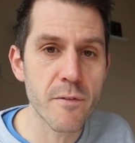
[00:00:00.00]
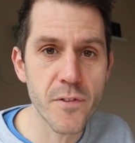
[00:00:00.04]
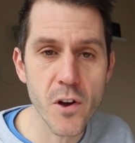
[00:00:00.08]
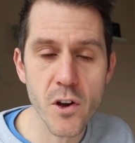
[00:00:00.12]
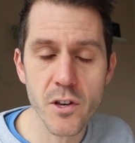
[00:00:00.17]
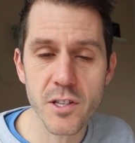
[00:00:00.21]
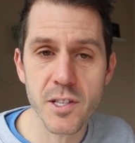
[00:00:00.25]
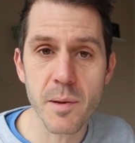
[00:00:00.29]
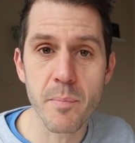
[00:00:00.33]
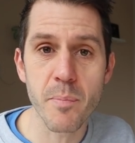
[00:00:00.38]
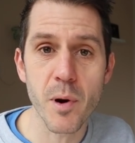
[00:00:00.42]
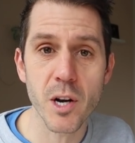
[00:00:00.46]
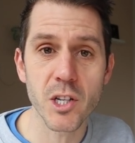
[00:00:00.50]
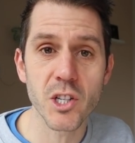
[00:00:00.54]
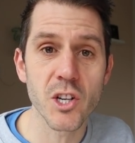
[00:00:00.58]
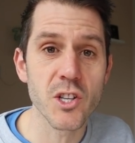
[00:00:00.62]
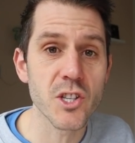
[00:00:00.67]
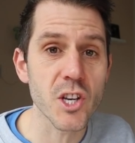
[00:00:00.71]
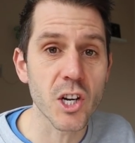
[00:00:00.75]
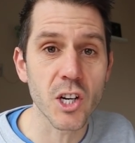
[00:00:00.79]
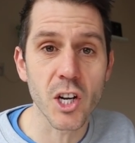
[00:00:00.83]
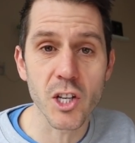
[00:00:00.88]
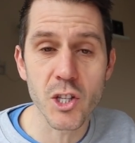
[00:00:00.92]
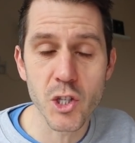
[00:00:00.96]
first
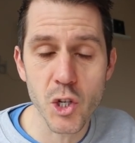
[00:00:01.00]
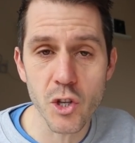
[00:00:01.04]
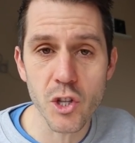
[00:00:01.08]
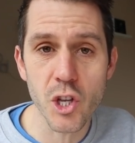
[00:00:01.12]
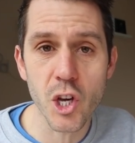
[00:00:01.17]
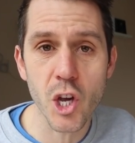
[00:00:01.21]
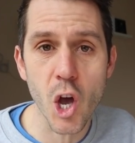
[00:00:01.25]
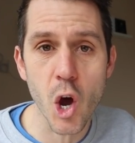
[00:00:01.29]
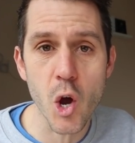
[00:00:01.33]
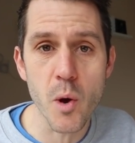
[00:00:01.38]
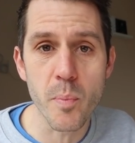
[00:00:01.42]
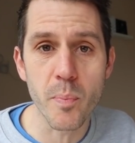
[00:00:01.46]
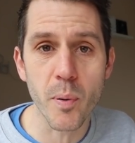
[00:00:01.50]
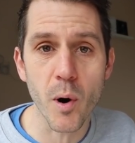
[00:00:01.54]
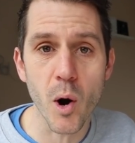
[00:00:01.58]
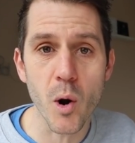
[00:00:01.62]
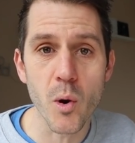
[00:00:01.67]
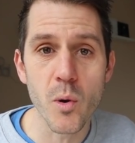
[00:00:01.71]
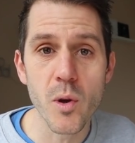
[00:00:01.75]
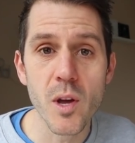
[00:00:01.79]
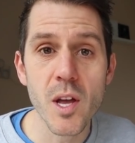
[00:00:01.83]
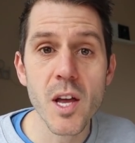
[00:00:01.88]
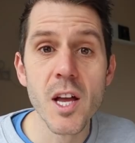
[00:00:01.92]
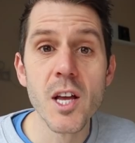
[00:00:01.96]
impressions, and I took the
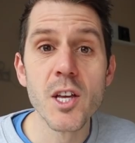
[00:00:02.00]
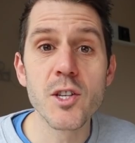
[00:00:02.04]
GoPro.